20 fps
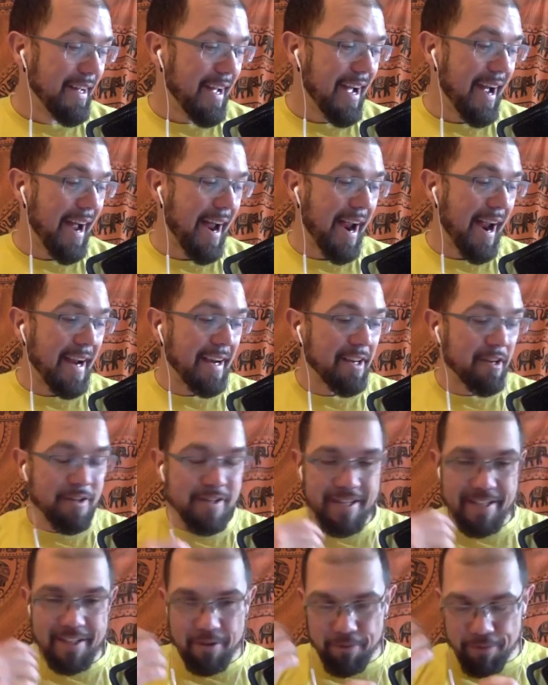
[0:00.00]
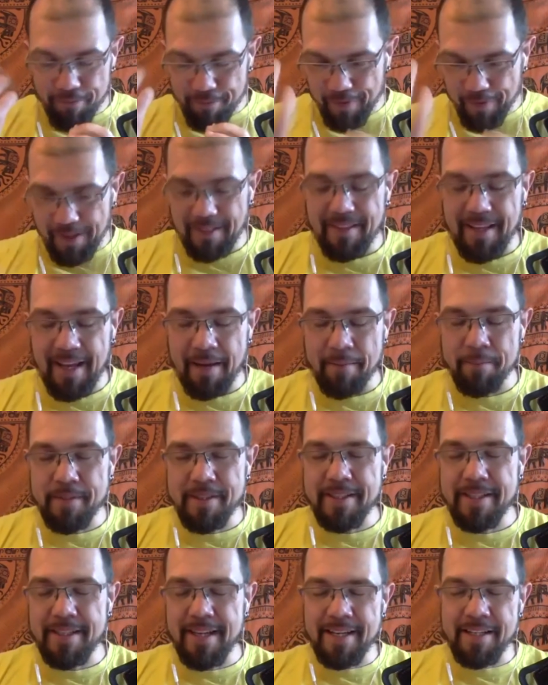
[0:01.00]
Uh, and you said you felt
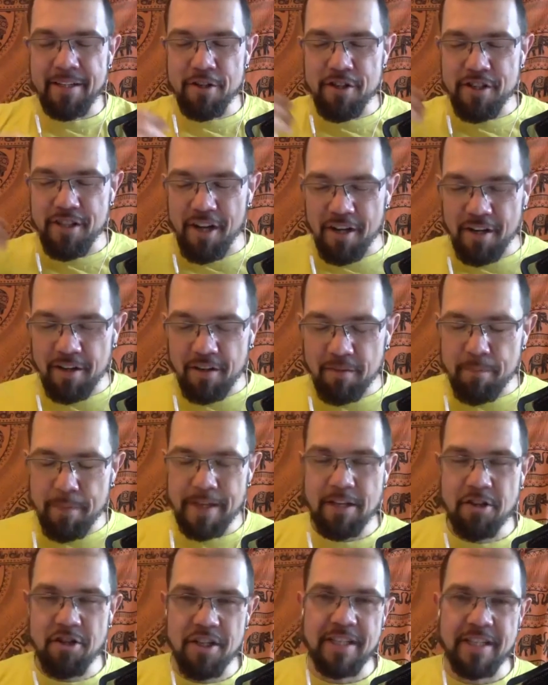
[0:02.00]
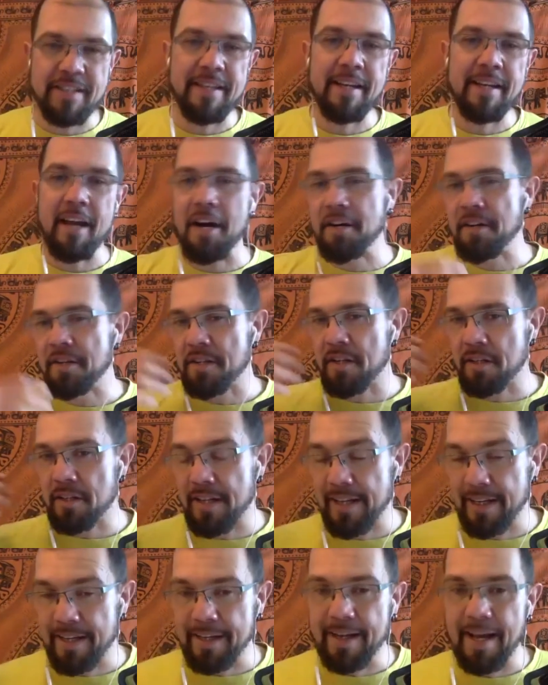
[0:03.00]
empty and you started binge eating. Others are
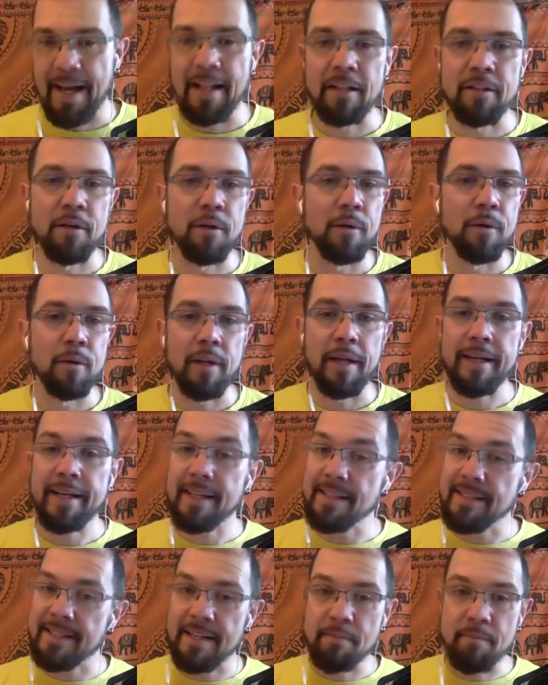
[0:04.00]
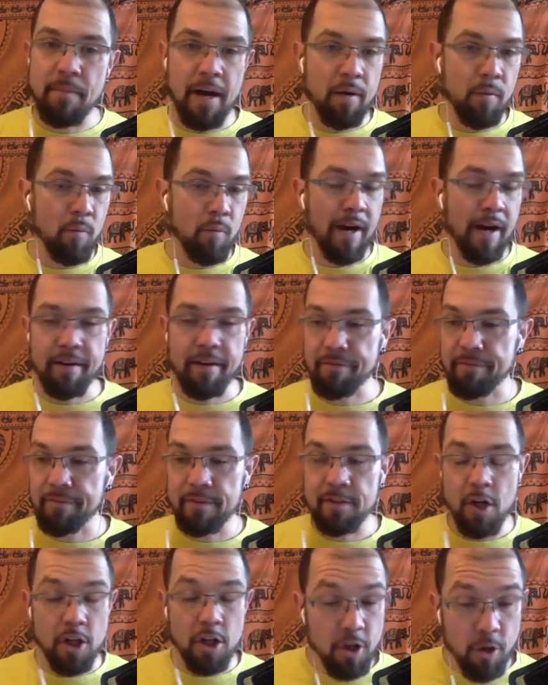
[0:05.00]
taking alcohol. Mm-hmm. I can mm-hmm. see my wife
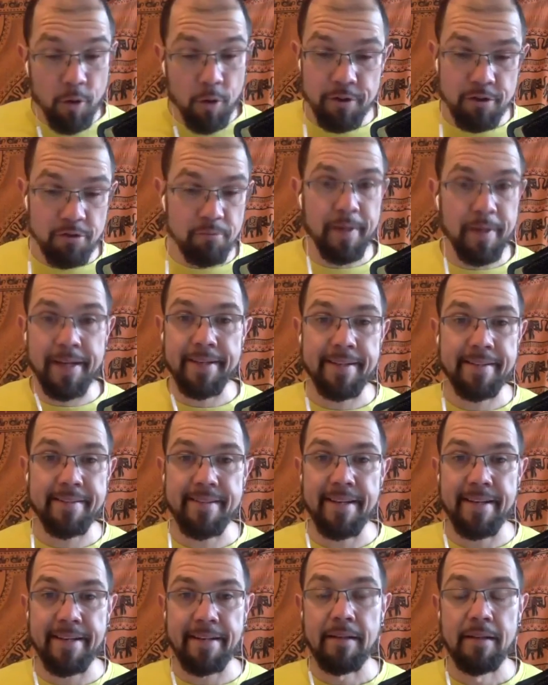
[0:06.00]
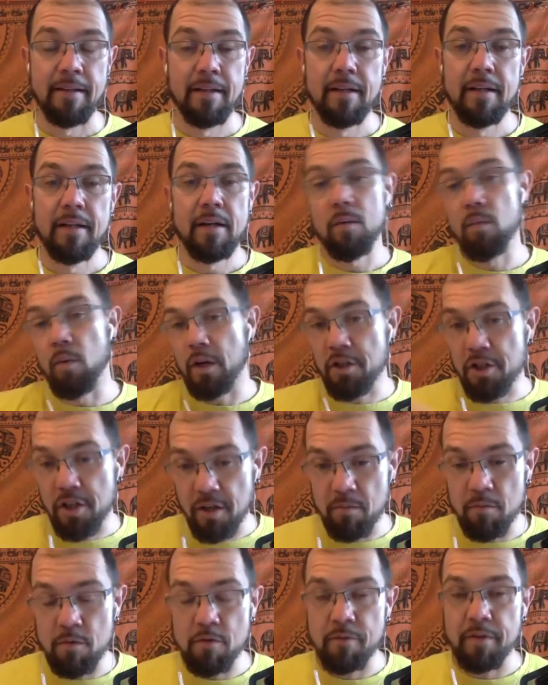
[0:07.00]
mm-hmm. not going to bed at 10
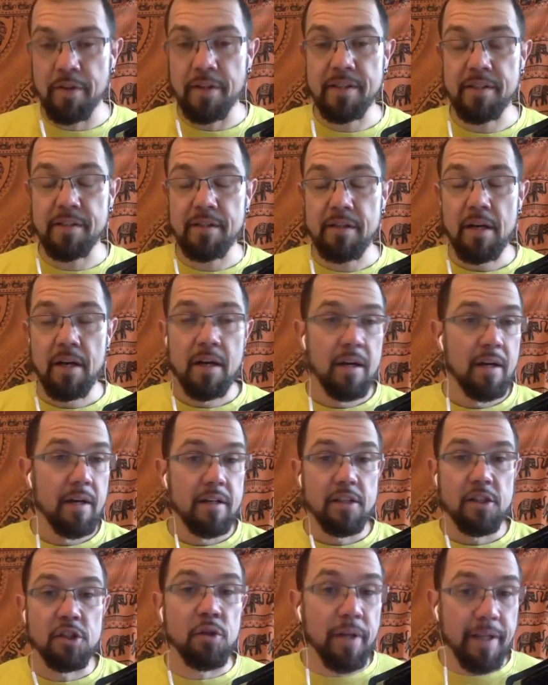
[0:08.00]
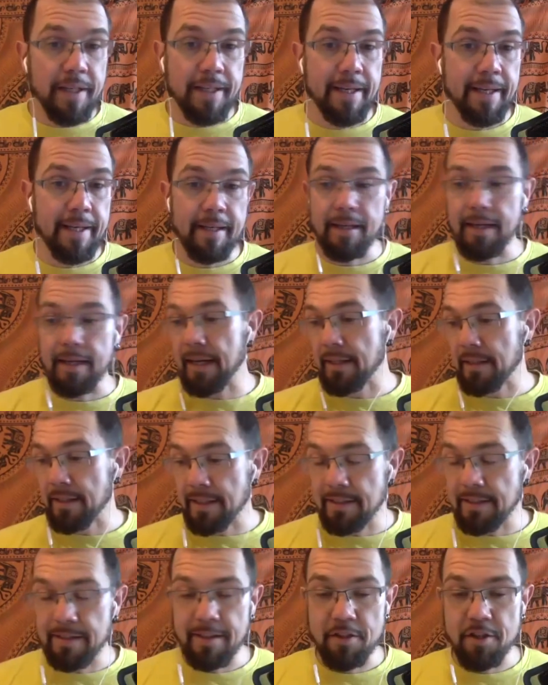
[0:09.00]
watching movies, mm. drinking, and
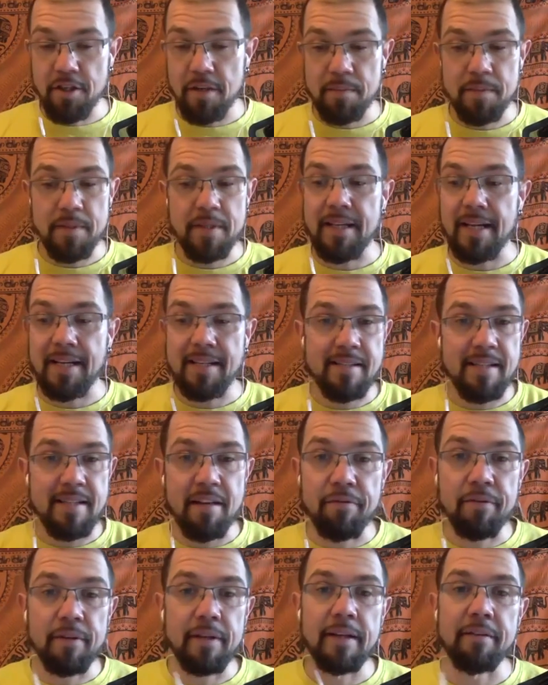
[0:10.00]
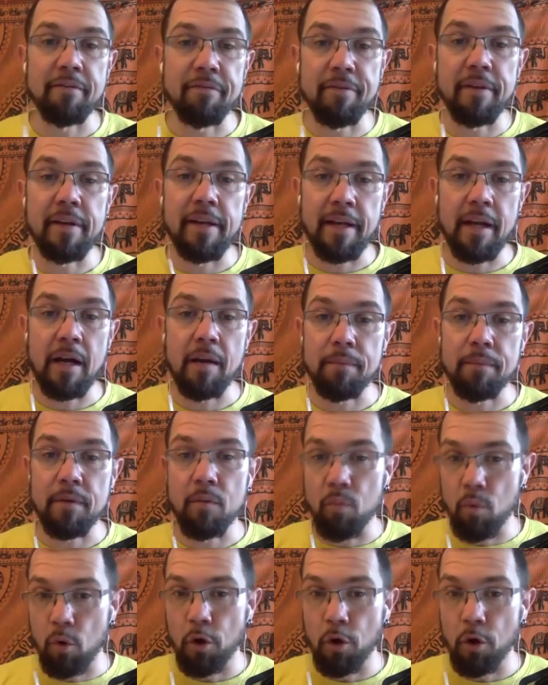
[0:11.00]
eating chips. And that's definitely filling up the mm.